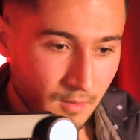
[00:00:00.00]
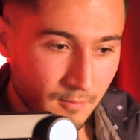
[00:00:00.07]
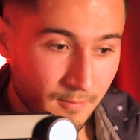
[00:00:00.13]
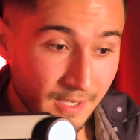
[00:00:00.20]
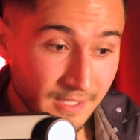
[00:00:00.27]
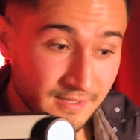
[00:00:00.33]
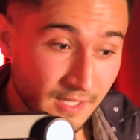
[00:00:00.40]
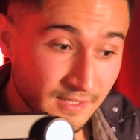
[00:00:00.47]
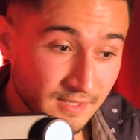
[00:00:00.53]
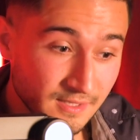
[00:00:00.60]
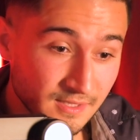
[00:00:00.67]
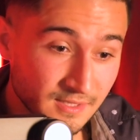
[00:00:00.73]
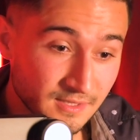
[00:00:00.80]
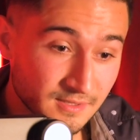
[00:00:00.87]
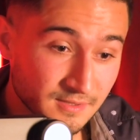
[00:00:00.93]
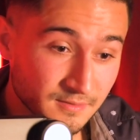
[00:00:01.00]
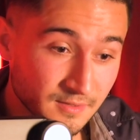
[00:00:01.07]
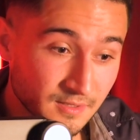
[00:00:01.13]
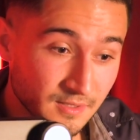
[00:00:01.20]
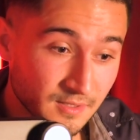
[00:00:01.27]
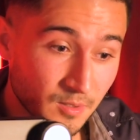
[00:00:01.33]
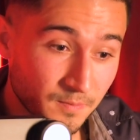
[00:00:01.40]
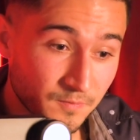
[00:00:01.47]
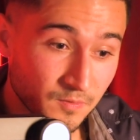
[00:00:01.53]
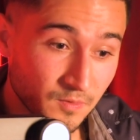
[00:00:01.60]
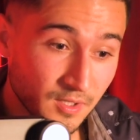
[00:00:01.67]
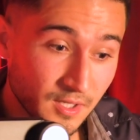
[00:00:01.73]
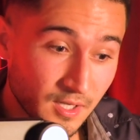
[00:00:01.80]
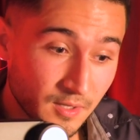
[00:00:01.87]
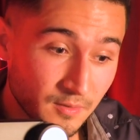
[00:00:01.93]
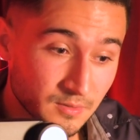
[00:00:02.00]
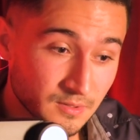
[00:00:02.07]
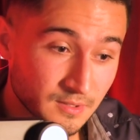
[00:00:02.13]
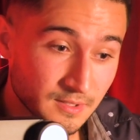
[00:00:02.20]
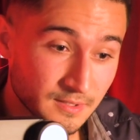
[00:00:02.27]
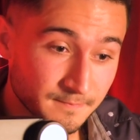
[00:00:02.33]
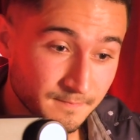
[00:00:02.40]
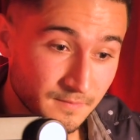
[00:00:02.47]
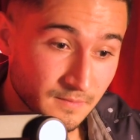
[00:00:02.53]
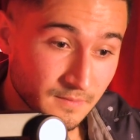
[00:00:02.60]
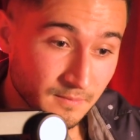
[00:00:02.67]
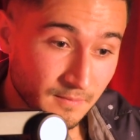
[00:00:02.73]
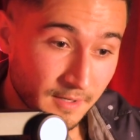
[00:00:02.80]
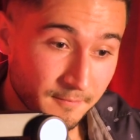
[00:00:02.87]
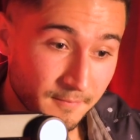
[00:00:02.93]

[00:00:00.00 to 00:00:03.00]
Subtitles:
By 10 years, hopefully, when my